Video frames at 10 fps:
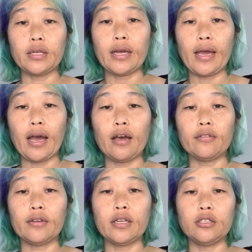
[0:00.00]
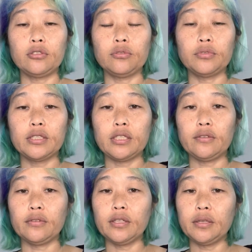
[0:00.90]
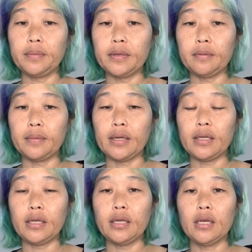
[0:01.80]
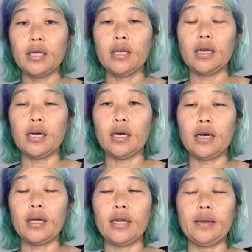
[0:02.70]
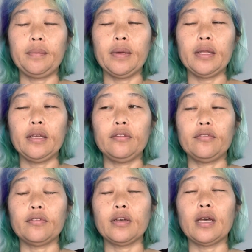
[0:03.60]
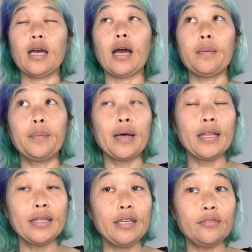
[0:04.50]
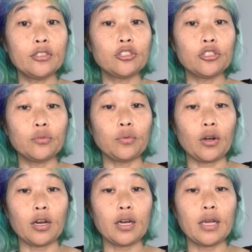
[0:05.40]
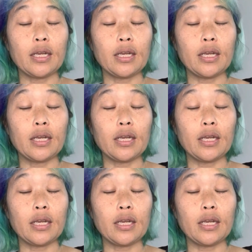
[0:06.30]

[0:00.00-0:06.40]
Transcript: I have, and I do receive a little bit of money. And I believe it should work.